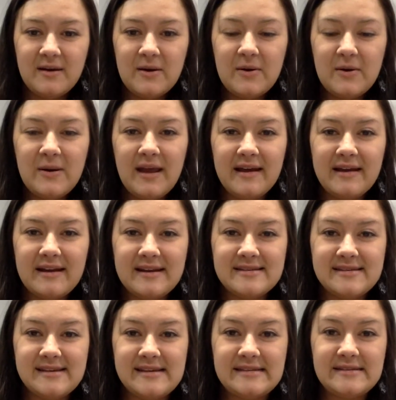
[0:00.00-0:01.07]
Hola,
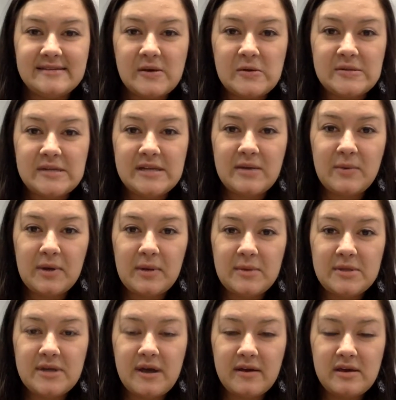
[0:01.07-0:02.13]
clase. So today we're going to be
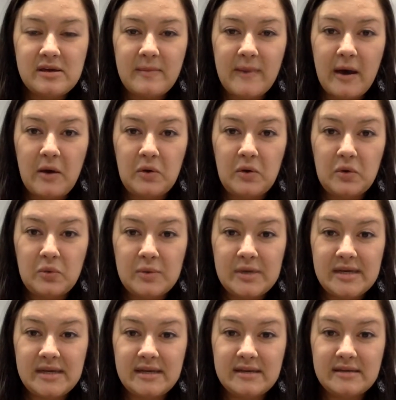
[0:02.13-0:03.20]
talking about
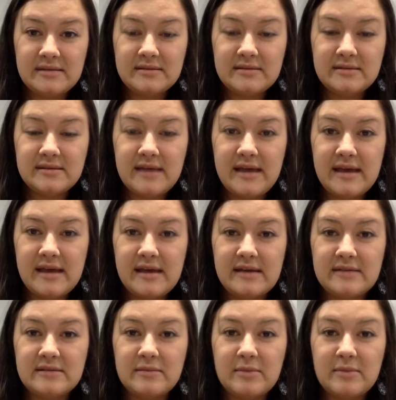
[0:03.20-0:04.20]
greetings and